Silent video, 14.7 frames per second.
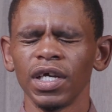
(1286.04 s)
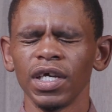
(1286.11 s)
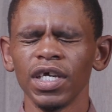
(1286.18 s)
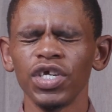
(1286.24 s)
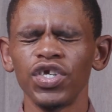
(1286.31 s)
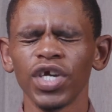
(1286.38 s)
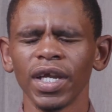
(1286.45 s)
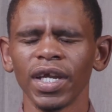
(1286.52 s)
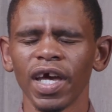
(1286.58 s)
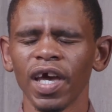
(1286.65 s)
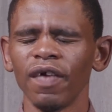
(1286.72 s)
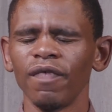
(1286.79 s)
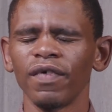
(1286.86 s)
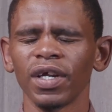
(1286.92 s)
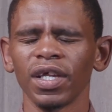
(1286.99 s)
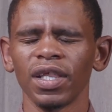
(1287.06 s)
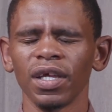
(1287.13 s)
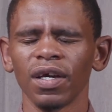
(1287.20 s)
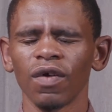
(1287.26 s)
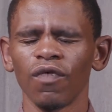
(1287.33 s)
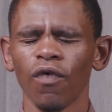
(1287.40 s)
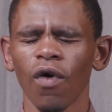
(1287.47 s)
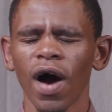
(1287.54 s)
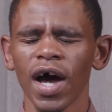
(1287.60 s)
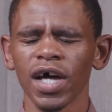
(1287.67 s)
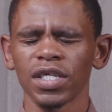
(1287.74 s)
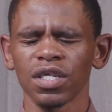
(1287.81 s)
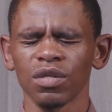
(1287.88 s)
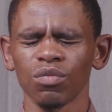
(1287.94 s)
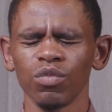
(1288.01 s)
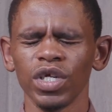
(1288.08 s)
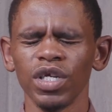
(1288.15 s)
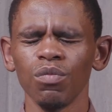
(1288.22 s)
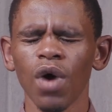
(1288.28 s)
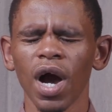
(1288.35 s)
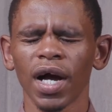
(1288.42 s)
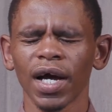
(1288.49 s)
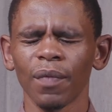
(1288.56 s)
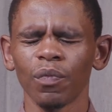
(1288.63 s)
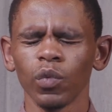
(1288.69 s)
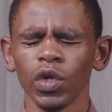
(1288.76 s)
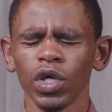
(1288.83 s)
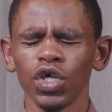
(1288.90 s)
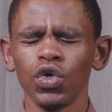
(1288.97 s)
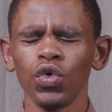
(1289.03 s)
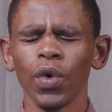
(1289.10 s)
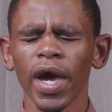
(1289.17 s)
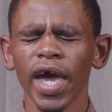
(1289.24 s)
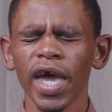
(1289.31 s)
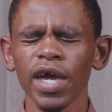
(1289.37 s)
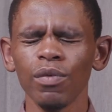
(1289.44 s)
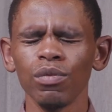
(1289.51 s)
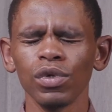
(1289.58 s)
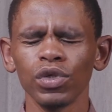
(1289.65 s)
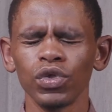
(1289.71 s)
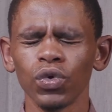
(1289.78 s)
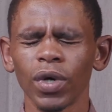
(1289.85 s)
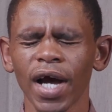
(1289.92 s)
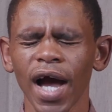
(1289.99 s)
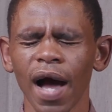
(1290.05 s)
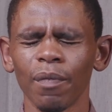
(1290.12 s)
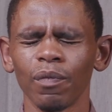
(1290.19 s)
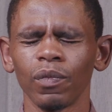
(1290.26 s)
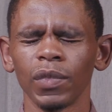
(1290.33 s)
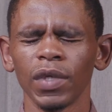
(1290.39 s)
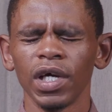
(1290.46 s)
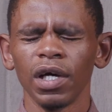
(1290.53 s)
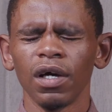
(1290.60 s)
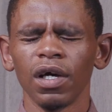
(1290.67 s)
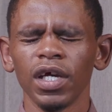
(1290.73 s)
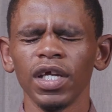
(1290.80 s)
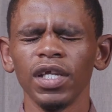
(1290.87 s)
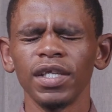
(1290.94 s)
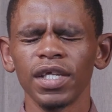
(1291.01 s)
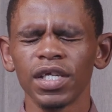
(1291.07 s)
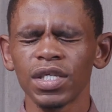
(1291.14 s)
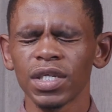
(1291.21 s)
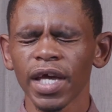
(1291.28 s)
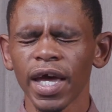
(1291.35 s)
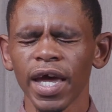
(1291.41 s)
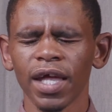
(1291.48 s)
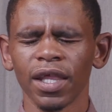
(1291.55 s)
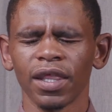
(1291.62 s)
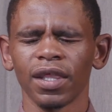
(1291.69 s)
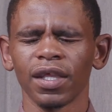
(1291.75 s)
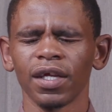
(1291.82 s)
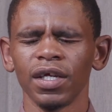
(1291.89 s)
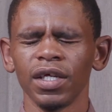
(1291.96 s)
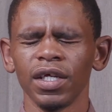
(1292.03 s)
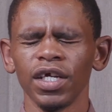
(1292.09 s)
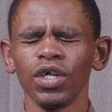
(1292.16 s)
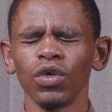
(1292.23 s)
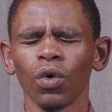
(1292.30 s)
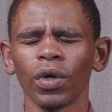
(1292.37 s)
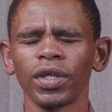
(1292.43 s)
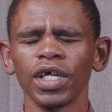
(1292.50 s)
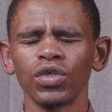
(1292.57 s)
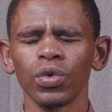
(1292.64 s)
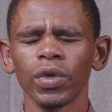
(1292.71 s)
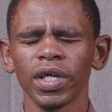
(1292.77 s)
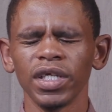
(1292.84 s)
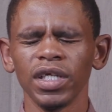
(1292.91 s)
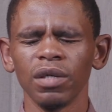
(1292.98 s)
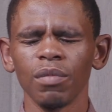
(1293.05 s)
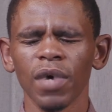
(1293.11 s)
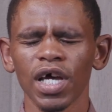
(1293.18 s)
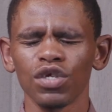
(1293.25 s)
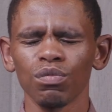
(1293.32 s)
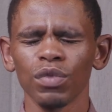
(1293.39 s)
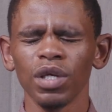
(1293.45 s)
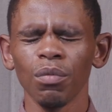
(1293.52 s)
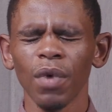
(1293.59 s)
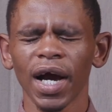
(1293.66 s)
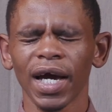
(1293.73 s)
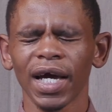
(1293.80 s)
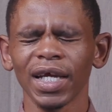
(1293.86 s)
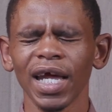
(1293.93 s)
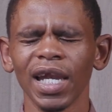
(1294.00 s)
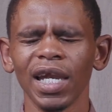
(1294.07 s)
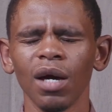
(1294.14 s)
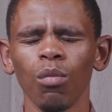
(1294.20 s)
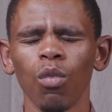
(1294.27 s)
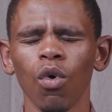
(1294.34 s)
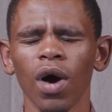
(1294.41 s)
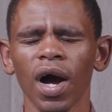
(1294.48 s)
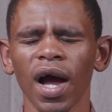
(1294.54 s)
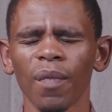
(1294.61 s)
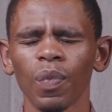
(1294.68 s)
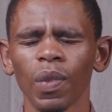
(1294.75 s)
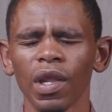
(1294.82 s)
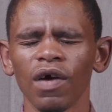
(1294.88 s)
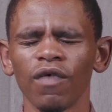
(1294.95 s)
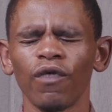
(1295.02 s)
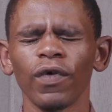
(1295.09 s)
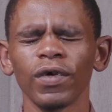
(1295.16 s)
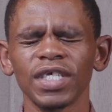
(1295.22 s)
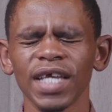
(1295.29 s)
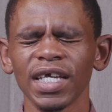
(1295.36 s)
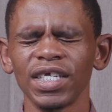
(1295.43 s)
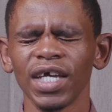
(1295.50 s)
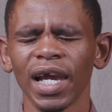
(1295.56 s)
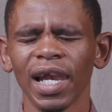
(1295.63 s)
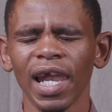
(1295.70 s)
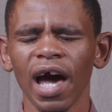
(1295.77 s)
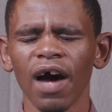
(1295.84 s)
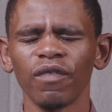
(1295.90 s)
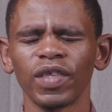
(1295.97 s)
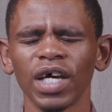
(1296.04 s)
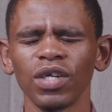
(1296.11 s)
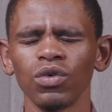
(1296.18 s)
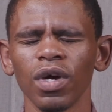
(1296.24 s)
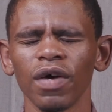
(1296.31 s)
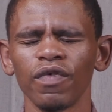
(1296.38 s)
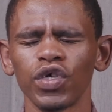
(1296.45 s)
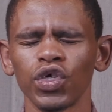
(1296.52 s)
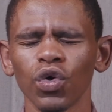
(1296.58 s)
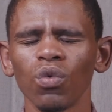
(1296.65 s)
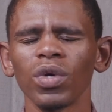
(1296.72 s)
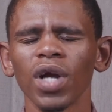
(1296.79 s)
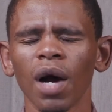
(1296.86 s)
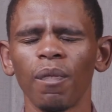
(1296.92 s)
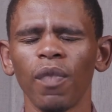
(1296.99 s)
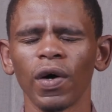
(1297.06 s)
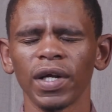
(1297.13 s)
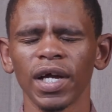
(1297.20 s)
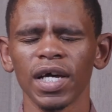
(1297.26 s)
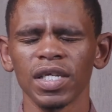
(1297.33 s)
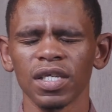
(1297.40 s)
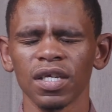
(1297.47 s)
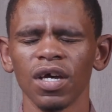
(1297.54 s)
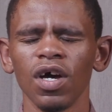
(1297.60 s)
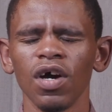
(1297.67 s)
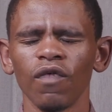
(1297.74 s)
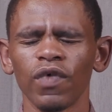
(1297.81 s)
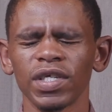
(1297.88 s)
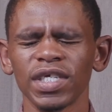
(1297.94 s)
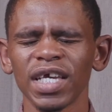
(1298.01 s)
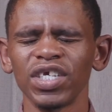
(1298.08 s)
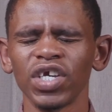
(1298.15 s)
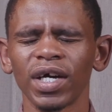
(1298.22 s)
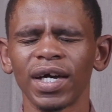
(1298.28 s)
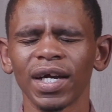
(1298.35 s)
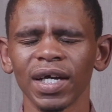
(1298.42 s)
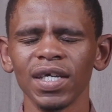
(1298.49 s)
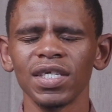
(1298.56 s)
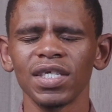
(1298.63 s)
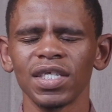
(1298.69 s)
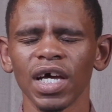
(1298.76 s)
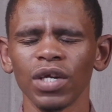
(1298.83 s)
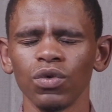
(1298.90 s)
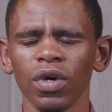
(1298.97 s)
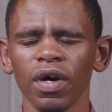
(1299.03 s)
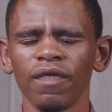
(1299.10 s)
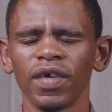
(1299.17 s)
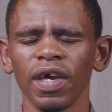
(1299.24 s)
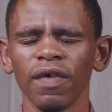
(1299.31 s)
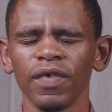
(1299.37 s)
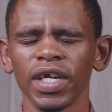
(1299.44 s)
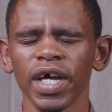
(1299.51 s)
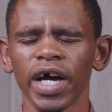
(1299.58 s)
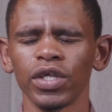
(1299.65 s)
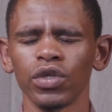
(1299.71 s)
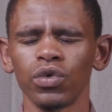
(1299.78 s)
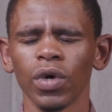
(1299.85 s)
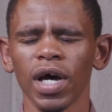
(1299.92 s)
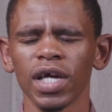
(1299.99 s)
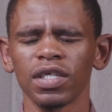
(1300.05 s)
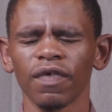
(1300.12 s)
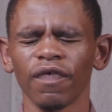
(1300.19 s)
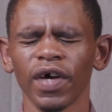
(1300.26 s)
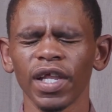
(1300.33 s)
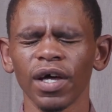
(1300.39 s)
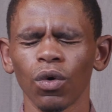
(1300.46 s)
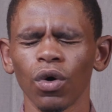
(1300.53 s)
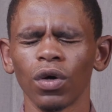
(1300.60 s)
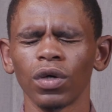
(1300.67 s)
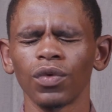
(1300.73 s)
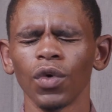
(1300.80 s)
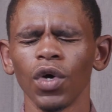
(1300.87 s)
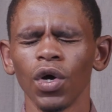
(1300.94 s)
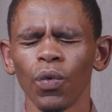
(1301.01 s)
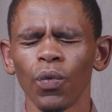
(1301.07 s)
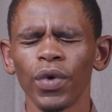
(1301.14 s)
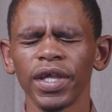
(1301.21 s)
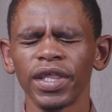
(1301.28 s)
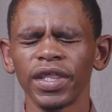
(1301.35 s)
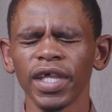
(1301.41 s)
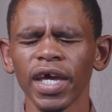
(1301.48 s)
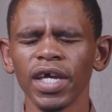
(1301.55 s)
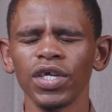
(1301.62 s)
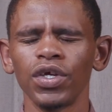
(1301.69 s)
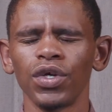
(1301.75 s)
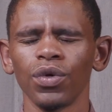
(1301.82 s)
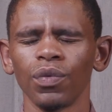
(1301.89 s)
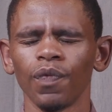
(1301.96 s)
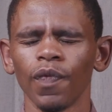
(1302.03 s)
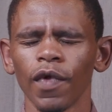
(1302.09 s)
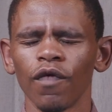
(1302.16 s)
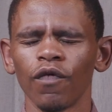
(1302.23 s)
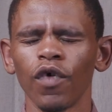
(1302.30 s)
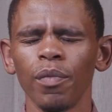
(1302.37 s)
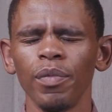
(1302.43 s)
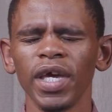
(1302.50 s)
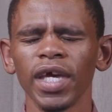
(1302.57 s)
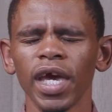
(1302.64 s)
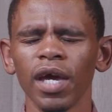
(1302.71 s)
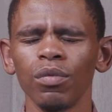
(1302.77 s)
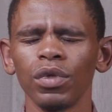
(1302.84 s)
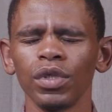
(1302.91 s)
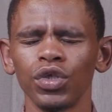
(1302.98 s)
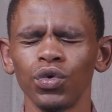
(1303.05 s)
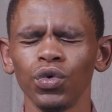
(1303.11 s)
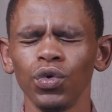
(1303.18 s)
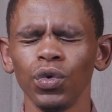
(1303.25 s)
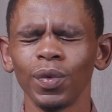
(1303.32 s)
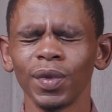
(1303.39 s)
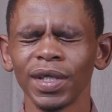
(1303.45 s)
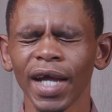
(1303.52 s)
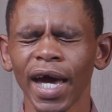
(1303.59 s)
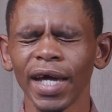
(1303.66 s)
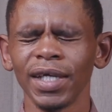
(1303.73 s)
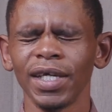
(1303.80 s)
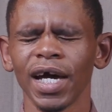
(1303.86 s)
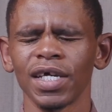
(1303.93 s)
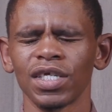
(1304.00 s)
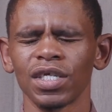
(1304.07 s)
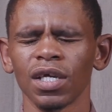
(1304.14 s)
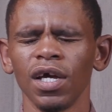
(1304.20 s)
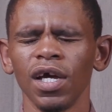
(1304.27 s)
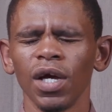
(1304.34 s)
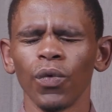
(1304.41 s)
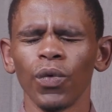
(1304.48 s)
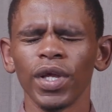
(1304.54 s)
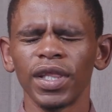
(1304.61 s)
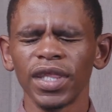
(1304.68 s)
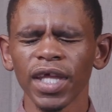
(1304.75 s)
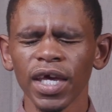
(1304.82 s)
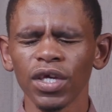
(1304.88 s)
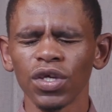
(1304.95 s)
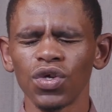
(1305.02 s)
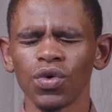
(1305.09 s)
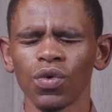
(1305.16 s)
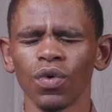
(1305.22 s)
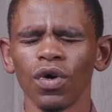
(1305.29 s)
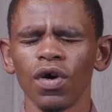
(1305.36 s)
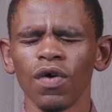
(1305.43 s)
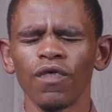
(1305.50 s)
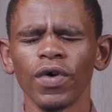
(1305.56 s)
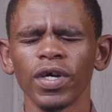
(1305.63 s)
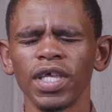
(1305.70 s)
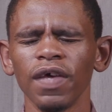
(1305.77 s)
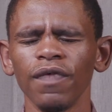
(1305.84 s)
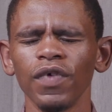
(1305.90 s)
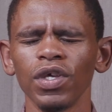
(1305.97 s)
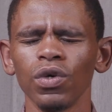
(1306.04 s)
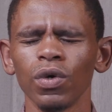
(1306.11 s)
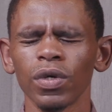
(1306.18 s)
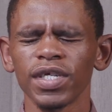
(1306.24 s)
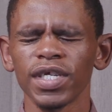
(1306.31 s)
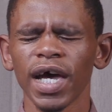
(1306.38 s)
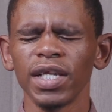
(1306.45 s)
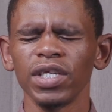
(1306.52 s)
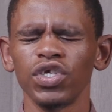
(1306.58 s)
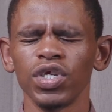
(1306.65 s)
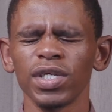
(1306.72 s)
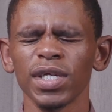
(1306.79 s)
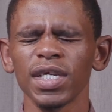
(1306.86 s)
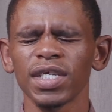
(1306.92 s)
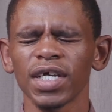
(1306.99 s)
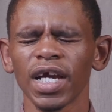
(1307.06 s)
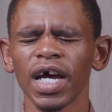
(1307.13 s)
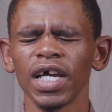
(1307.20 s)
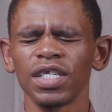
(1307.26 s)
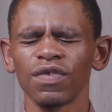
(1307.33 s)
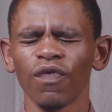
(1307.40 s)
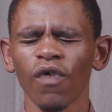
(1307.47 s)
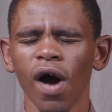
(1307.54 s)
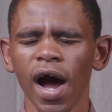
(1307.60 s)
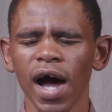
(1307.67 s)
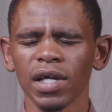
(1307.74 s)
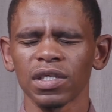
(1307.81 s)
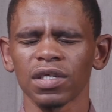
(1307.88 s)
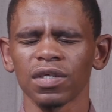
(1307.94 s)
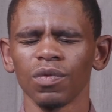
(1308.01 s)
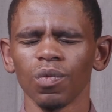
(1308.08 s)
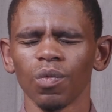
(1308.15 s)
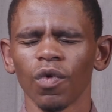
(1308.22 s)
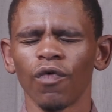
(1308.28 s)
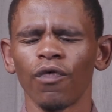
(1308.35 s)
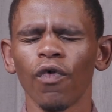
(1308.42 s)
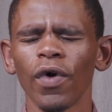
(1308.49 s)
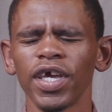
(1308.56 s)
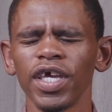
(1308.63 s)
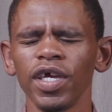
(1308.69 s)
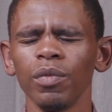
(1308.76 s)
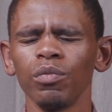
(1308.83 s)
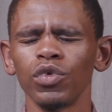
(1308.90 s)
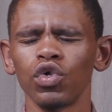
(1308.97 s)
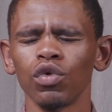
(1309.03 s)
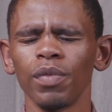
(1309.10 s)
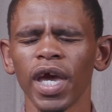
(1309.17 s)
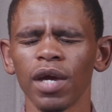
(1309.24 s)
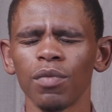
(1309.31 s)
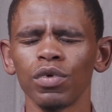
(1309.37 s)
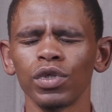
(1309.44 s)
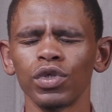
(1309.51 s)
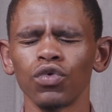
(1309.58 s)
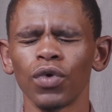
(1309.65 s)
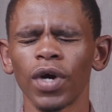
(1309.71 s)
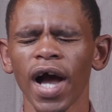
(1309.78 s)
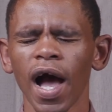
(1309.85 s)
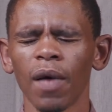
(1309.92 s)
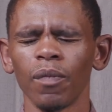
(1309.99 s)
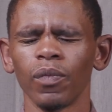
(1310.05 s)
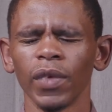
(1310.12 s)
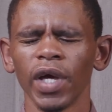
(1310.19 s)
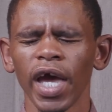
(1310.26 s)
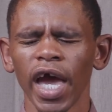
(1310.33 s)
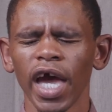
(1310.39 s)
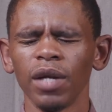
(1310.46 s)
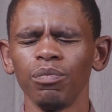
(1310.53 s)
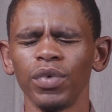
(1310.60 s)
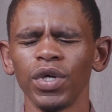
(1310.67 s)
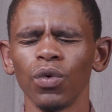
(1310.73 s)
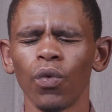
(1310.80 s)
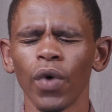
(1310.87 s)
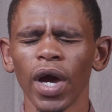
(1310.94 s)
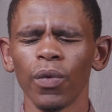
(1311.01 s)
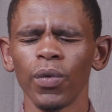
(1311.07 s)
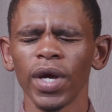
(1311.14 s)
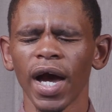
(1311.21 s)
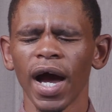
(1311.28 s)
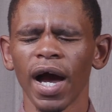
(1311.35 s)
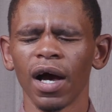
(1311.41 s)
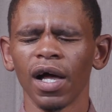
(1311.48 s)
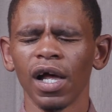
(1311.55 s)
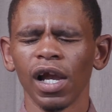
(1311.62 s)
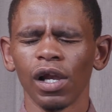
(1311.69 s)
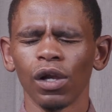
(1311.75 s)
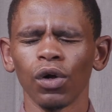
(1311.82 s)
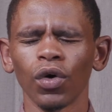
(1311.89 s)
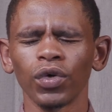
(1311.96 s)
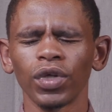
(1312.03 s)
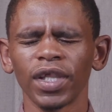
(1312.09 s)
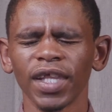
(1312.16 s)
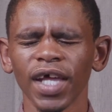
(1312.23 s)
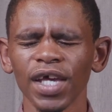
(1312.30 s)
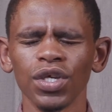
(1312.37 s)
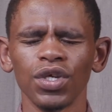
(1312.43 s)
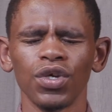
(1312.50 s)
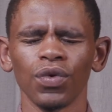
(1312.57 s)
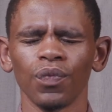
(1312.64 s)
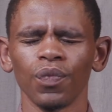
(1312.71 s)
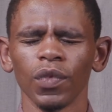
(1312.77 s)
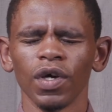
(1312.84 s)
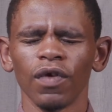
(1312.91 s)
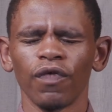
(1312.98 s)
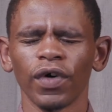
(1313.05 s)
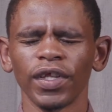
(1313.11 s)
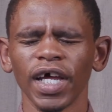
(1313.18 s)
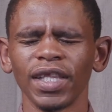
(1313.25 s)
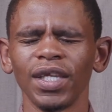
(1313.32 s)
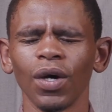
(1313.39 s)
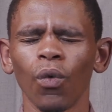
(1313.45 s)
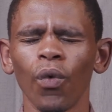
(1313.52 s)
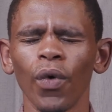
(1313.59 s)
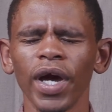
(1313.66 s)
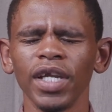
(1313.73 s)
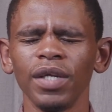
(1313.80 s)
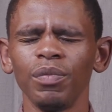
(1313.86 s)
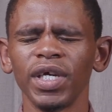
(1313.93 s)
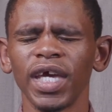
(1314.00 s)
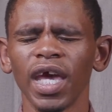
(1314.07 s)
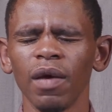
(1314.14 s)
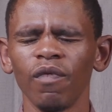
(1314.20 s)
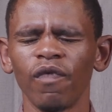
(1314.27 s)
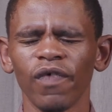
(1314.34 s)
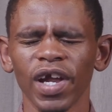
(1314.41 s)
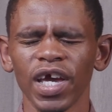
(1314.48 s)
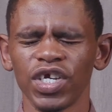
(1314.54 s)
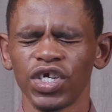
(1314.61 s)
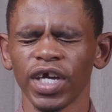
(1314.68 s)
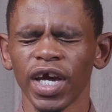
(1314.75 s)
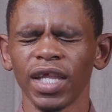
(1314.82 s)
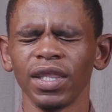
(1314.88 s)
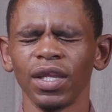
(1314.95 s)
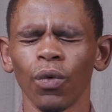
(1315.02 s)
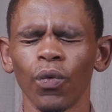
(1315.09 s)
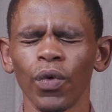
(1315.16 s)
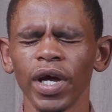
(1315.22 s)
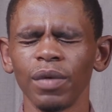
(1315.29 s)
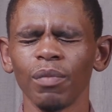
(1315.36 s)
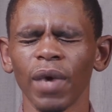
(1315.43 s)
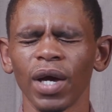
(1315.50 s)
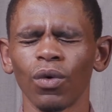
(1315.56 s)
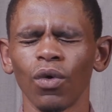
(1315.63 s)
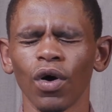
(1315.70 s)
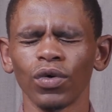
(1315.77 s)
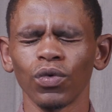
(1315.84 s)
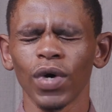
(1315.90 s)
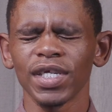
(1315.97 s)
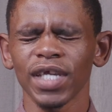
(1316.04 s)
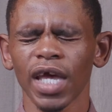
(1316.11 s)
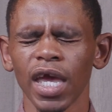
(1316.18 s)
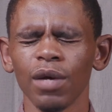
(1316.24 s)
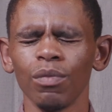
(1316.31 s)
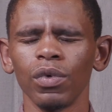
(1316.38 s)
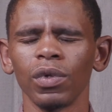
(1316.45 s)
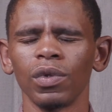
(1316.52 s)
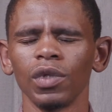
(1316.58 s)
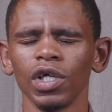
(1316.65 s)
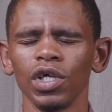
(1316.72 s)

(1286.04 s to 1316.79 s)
each and everything for us. Mudimaka, you were able to come in this earth in order to redeem us. Mudimaka rea leboha for such a love that you have shown upon us, for such a grace that you have given unto us. Father God, we thank you for being able to unite us. We thank you for giving your son Jesus Christ for us, for him to be able to come and be where we are. Lord, thank you for that the word became flesh and the word, my God, was able